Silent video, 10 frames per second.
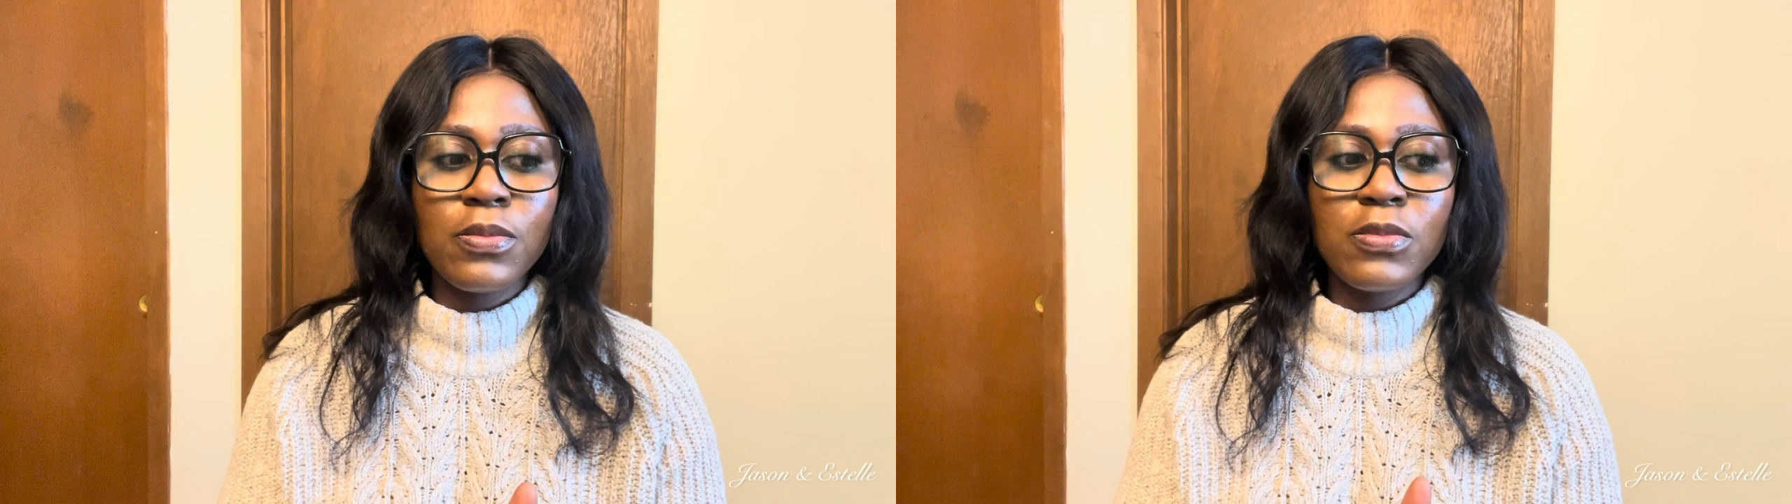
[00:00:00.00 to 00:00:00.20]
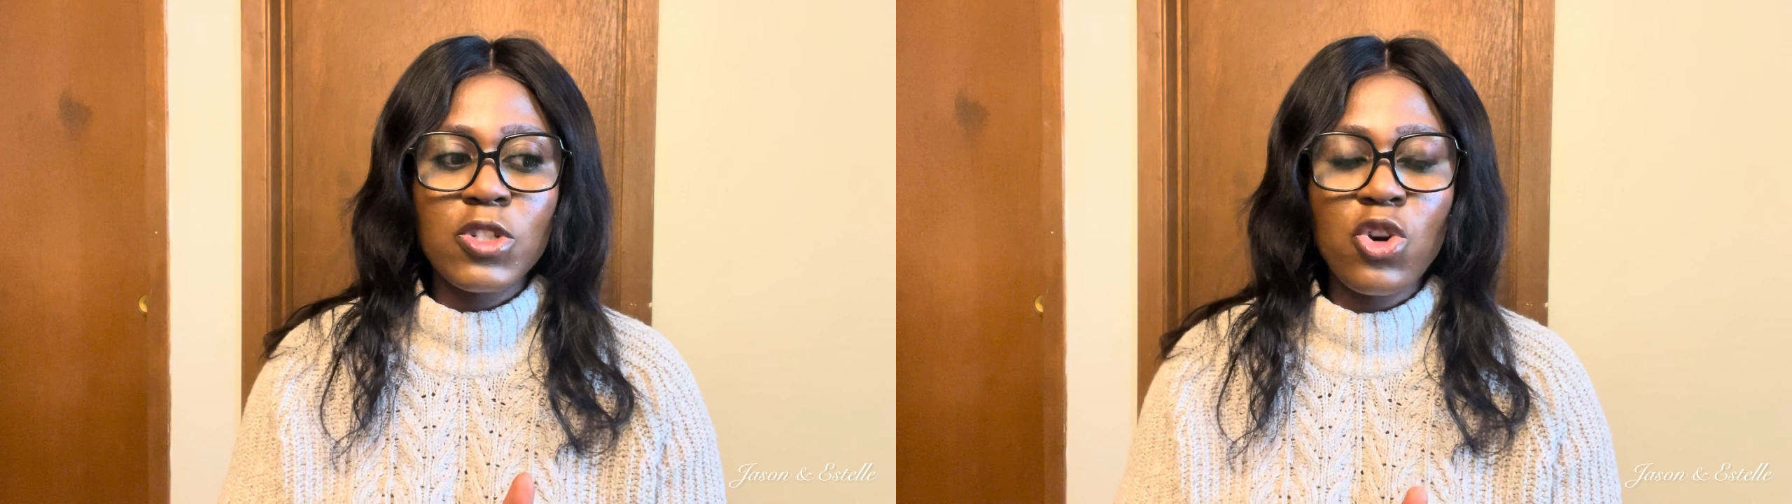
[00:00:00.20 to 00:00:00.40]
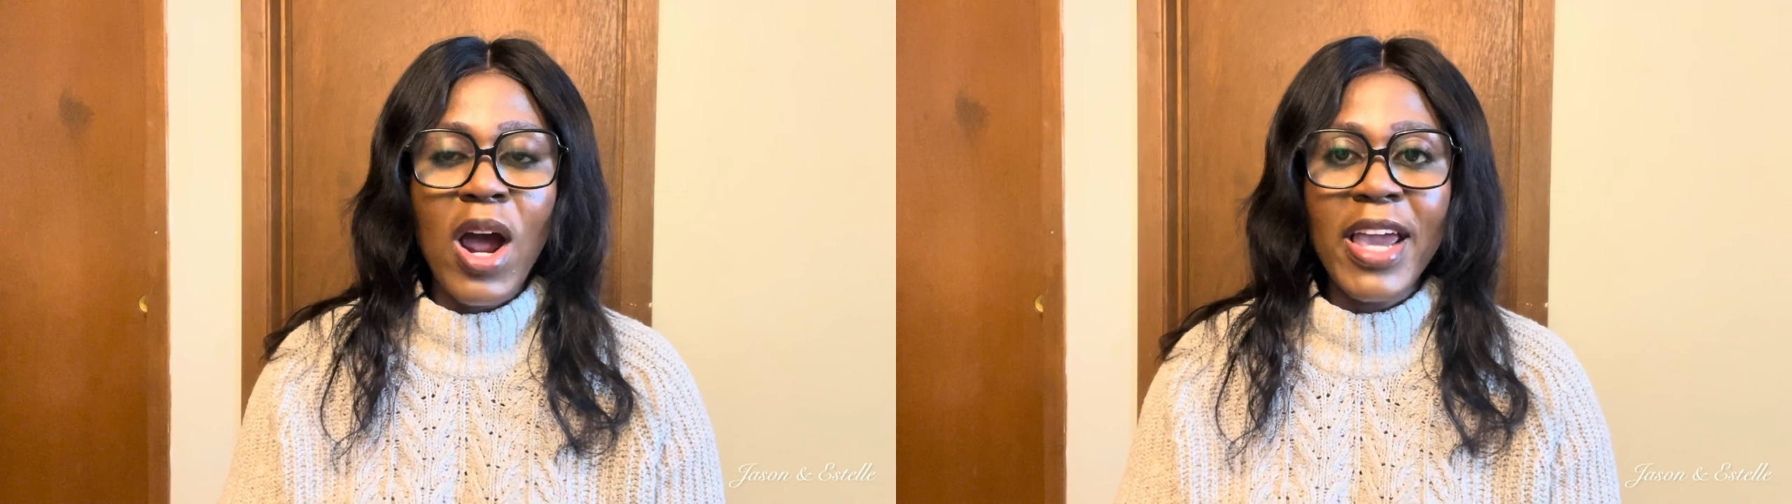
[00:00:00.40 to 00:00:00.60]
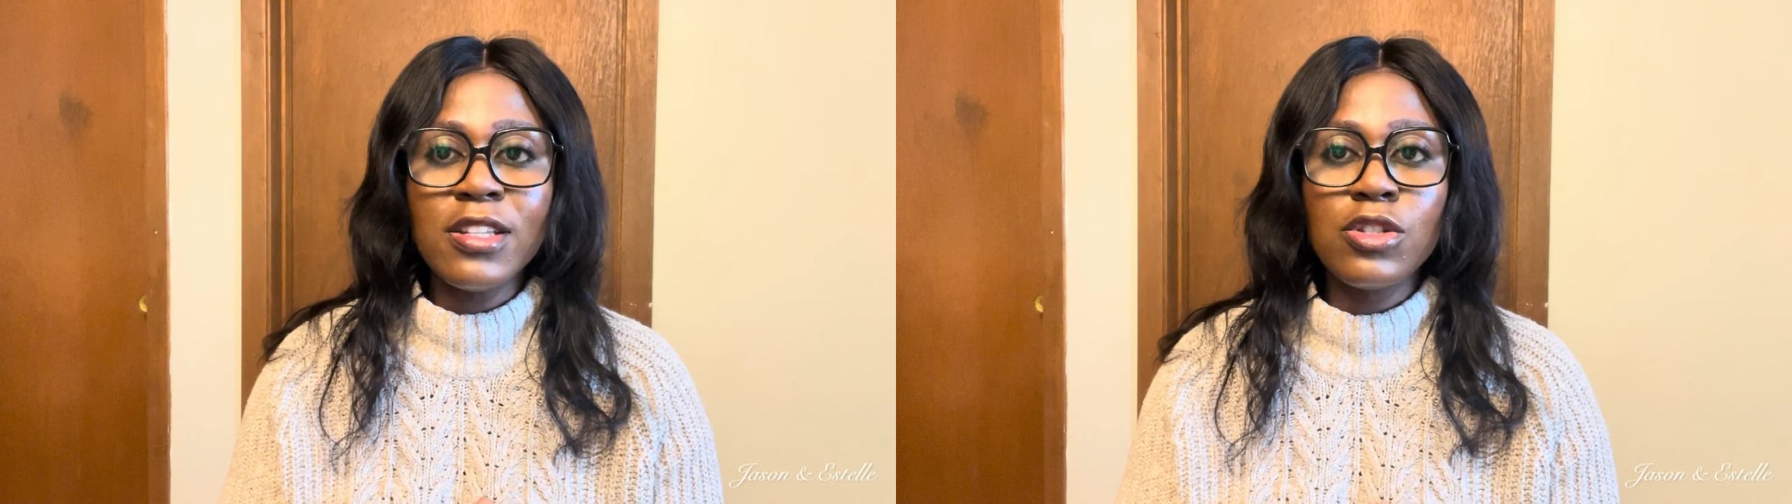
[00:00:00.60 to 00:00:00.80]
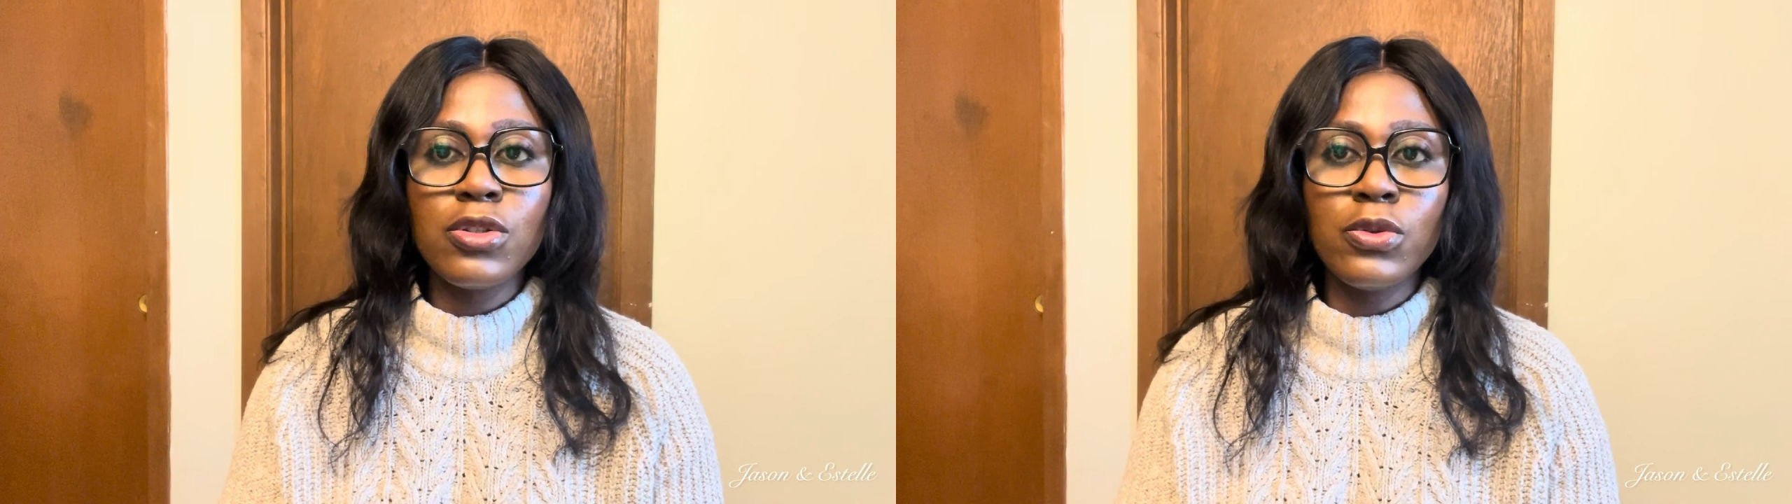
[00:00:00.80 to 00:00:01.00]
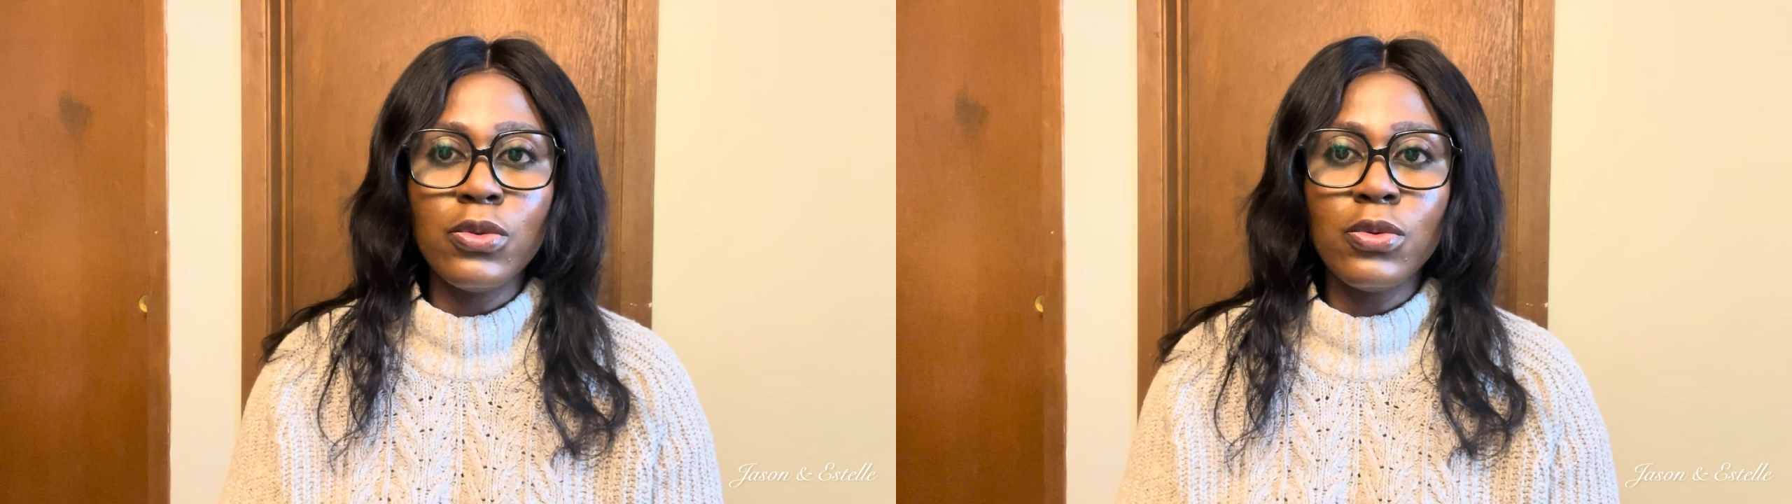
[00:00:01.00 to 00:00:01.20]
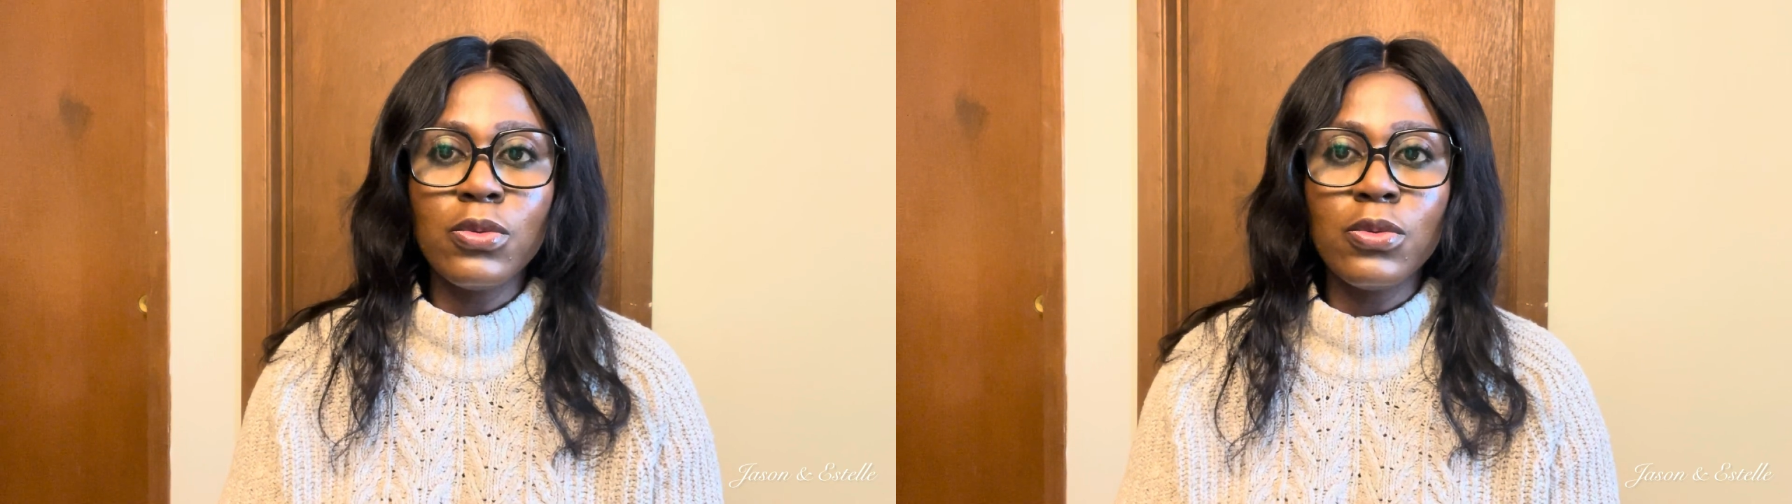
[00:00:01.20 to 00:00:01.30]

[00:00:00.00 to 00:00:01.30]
try to